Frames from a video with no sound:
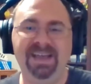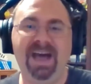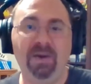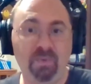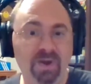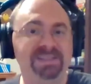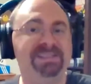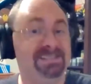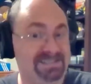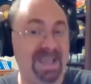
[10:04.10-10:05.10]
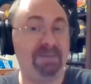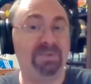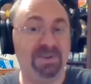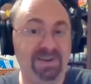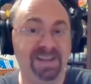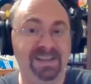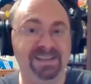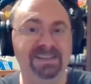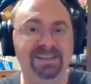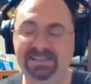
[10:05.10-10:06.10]
I went to Sam Goody
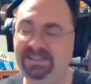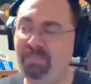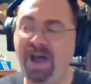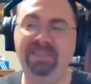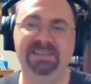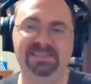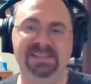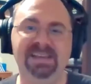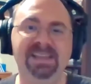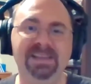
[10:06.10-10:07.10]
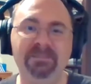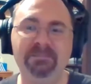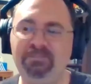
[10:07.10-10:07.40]
to buy the CD.